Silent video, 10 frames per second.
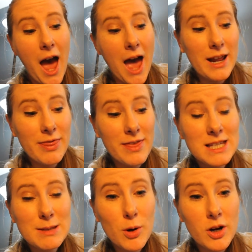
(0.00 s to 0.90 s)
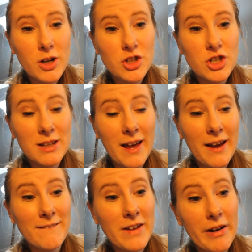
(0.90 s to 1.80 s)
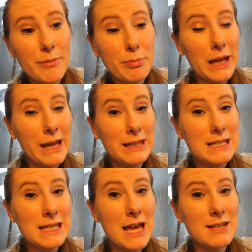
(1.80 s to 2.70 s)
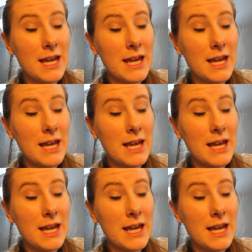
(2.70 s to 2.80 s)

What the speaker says: and in this book, she, like, very plainly says,